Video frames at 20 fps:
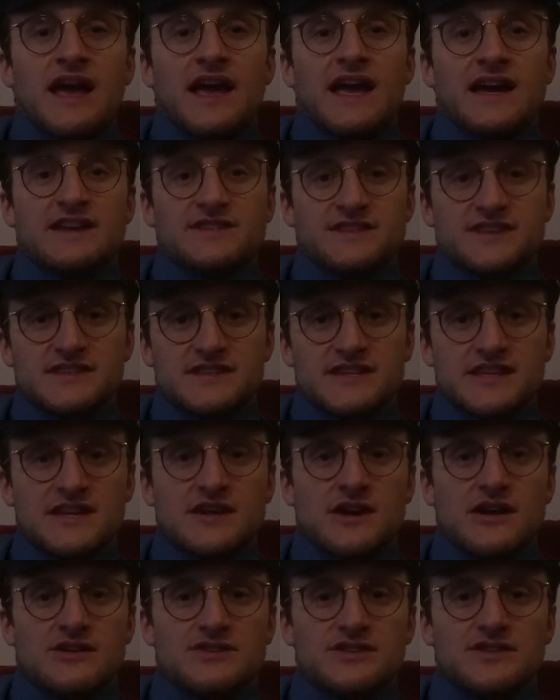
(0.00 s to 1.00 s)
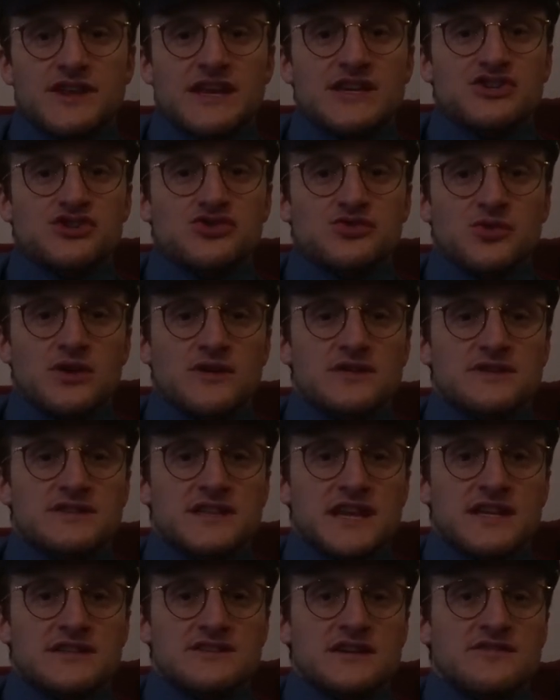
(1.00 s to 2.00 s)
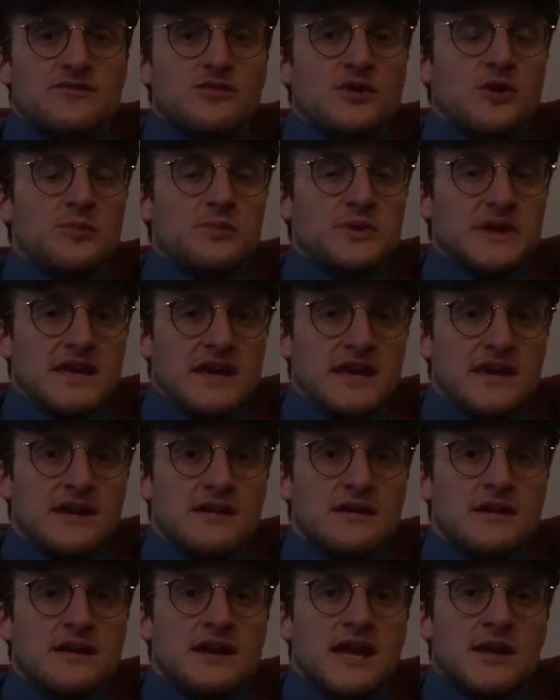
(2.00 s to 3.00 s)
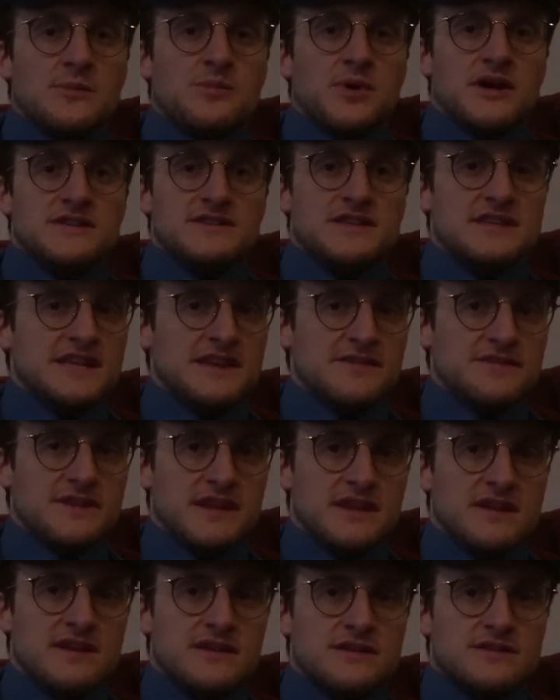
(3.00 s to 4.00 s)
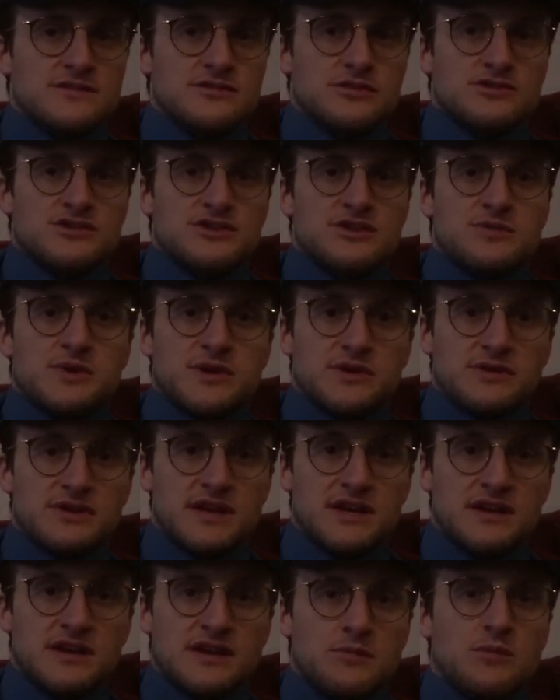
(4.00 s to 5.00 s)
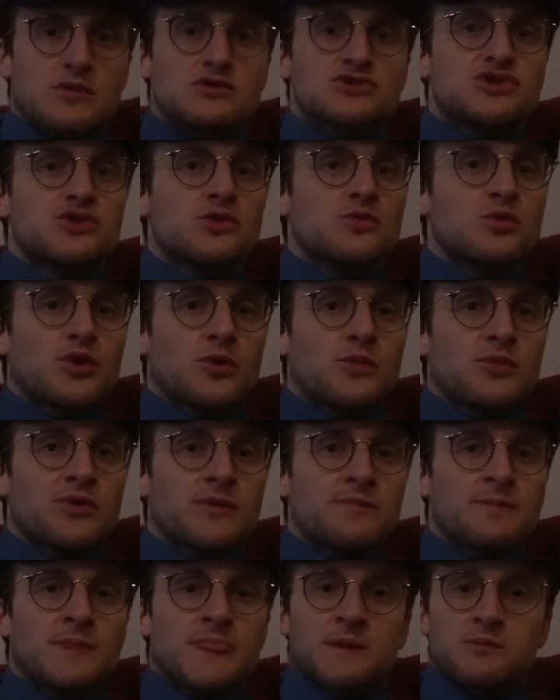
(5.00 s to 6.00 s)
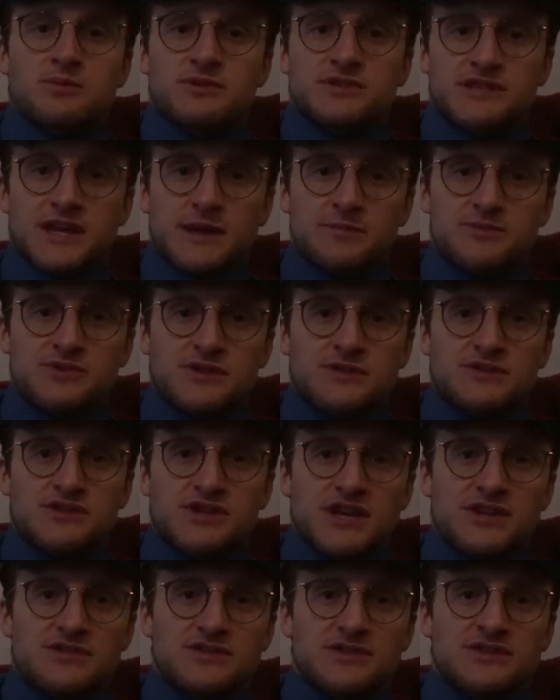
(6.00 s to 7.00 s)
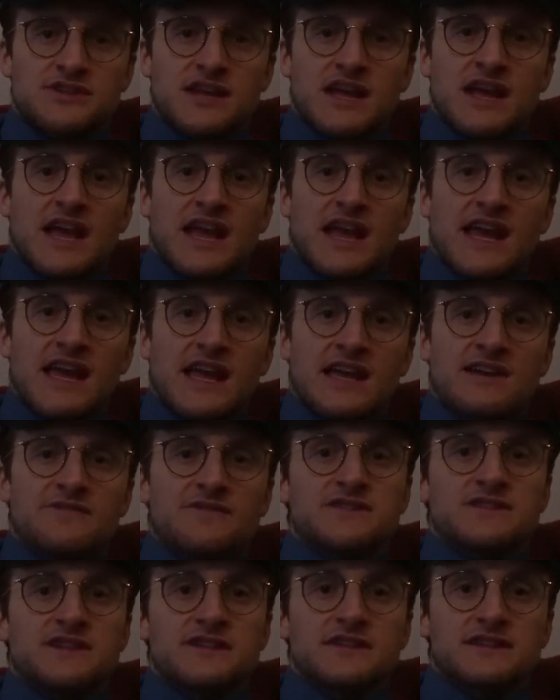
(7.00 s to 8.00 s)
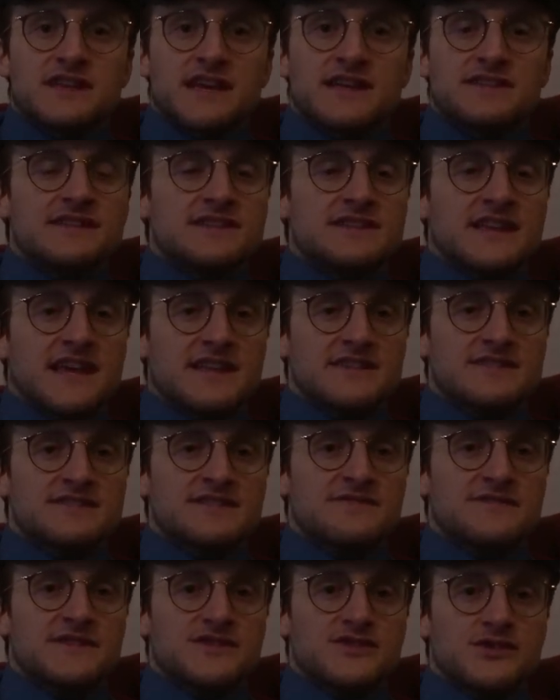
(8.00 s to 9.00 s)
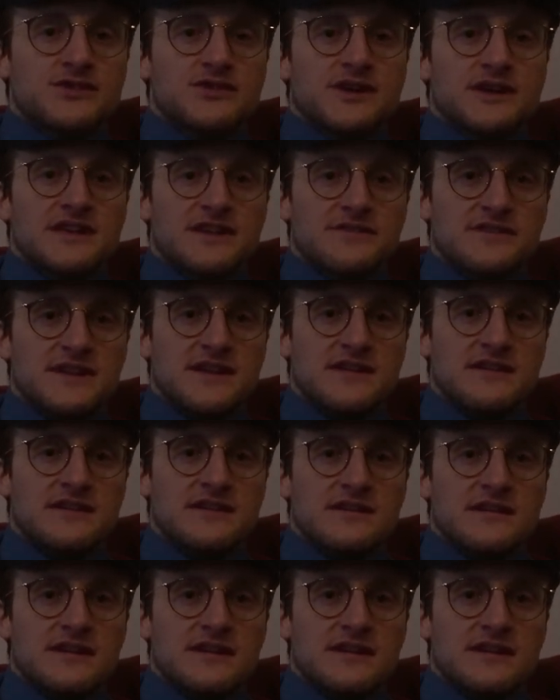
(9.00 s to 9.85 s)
Ecstasy causes a strong sense of well-being and positivity, sociability, emotional warmth, perception changes, and facilitates intense physical activity.